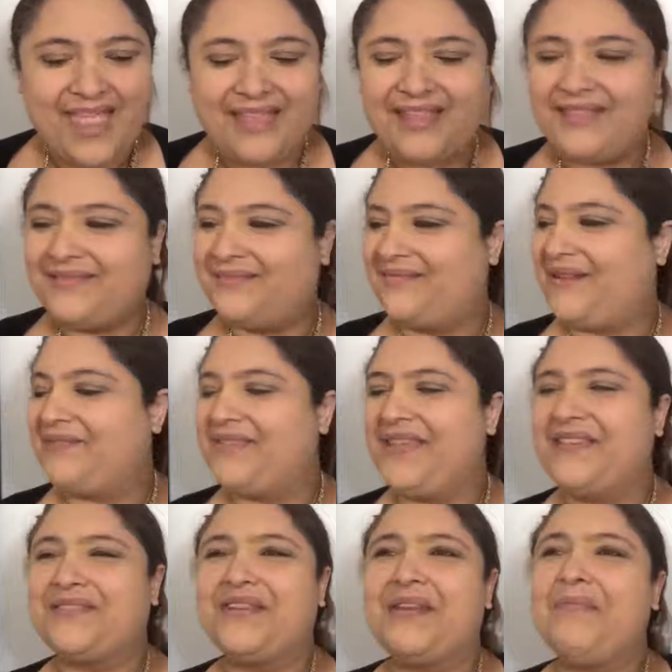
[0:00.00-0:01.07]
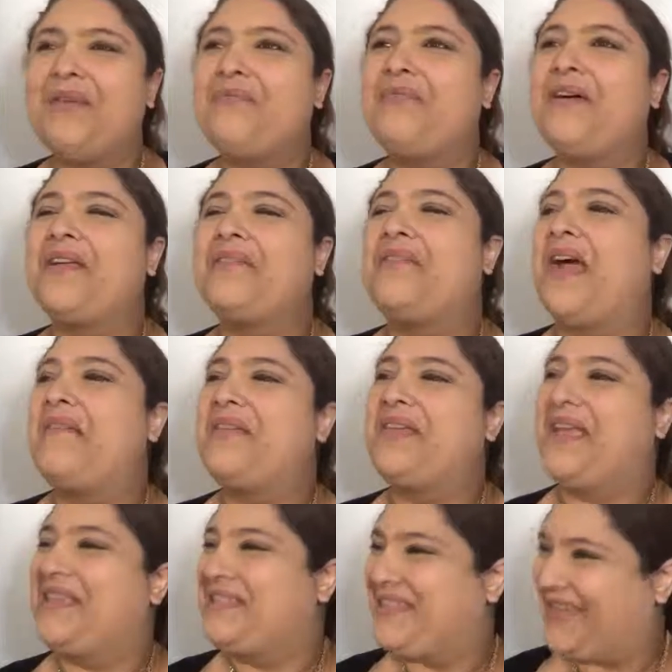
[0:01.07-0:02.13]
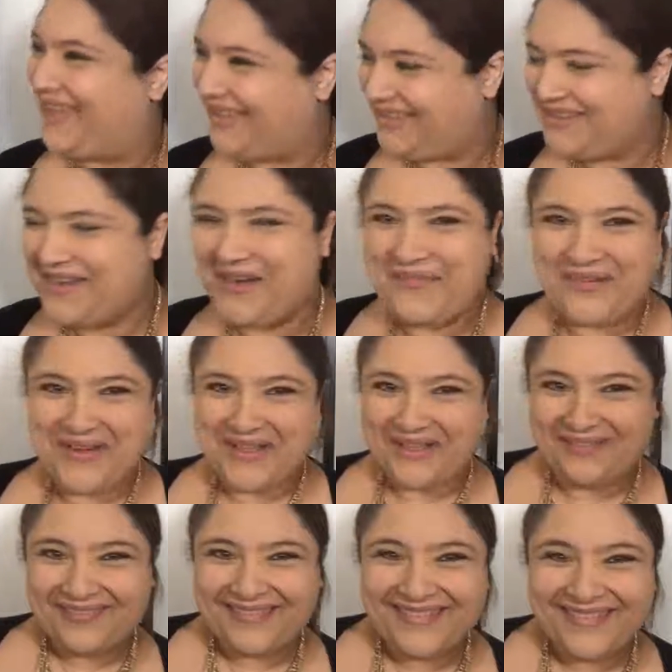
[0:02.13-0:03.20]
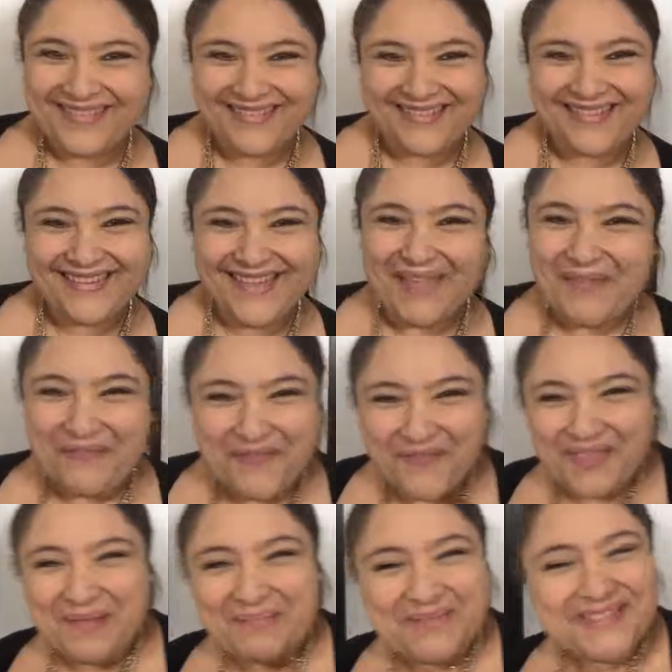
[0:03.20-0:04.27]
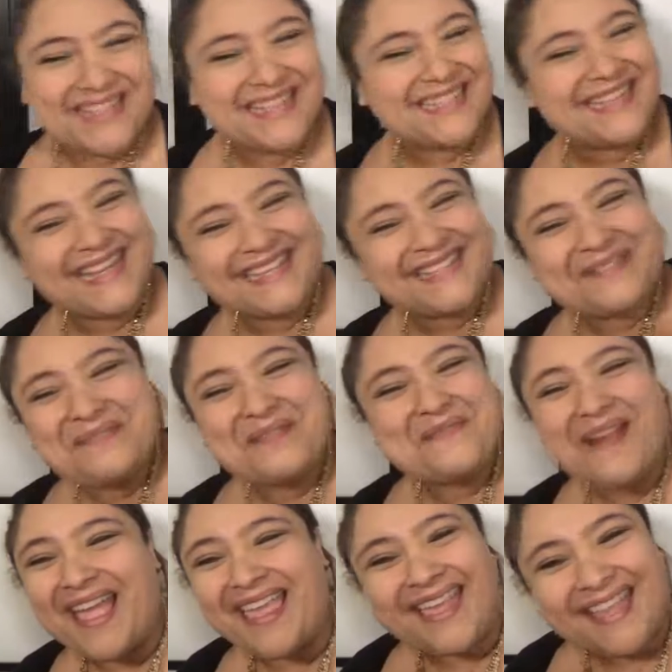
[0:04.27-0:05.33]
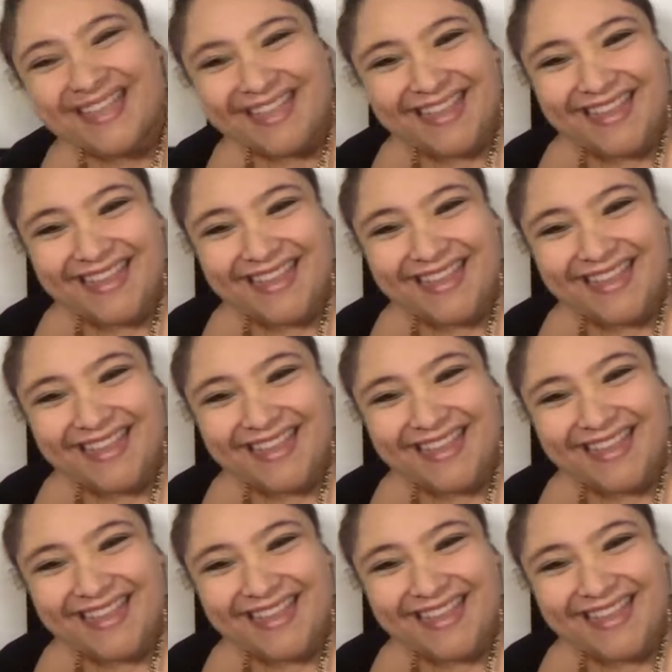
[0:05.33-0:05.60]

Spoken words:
Hey, don't say it's going to be wrong if you haven't guessed yet. You never know. You have a 50% chance to be right.